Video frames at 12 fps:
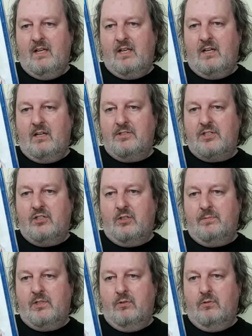can't
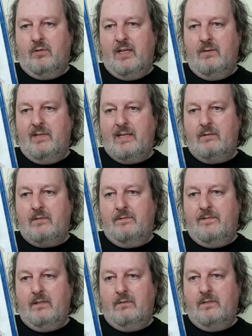stop talking without a
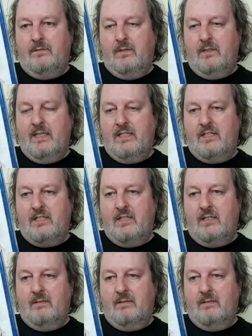filter for his